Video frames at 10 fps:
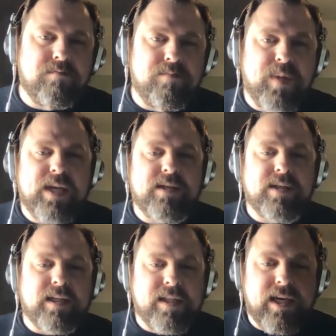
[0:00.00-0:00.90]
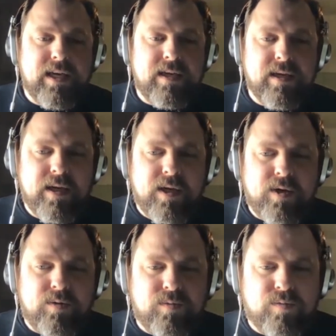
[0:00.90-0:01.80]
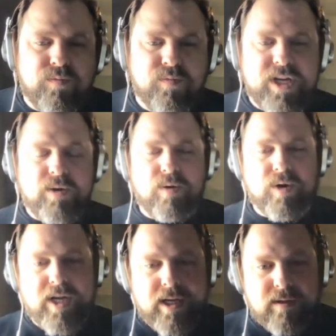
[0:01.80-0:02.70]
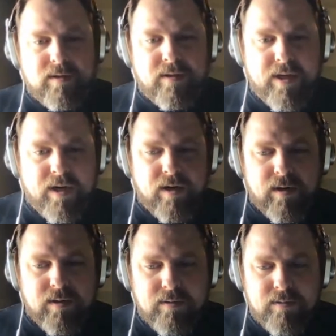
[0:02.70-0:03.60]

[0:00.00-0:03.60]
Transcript: basically reorient their